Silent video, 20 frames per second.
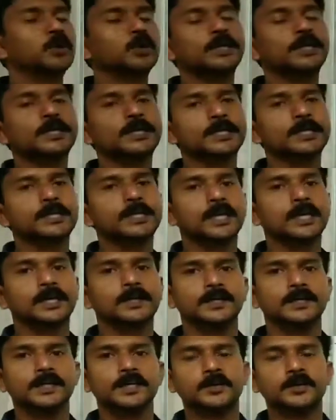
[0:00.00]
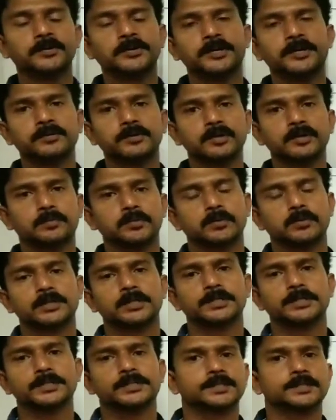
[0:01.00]
polygon and irregular
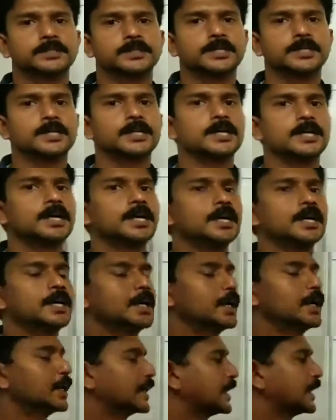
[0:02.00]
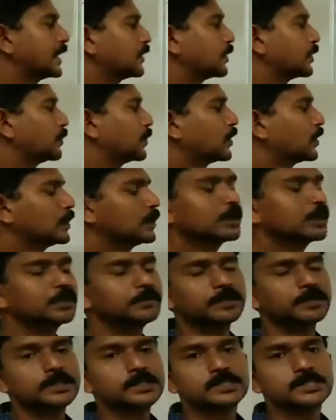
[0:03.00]
polygon. A regular
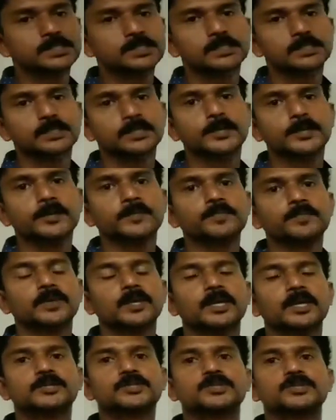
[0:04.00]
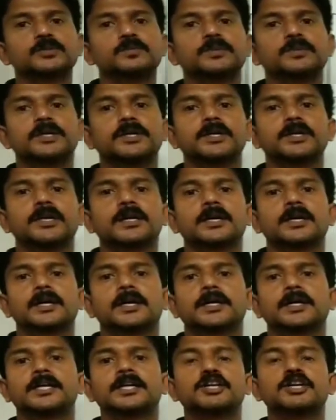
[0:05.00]
polygon means it should be
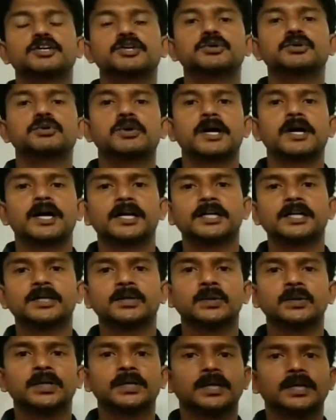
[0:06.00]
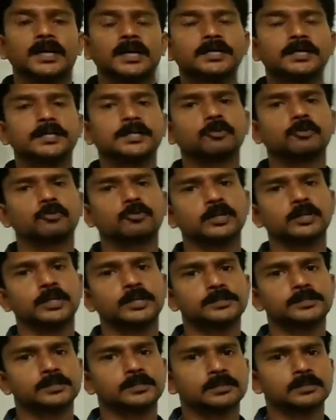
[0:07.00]
equiangular and
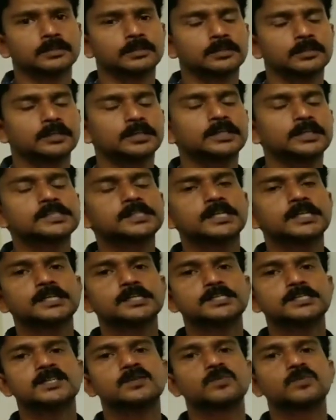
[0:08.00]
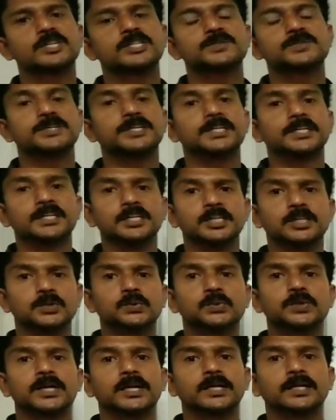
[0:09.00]
equilateral. Let us understand what is meant.
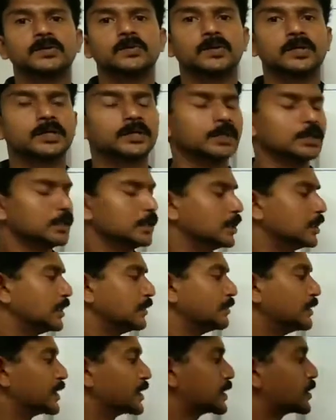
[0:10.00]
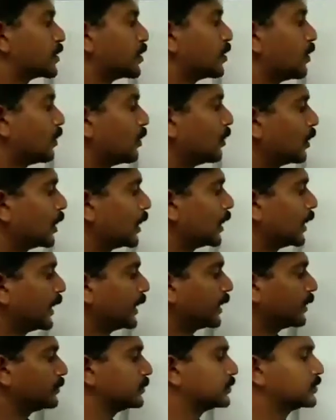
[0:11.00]
Equiangular means all
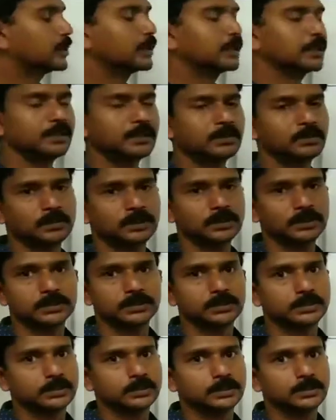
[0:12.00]
angles are equal,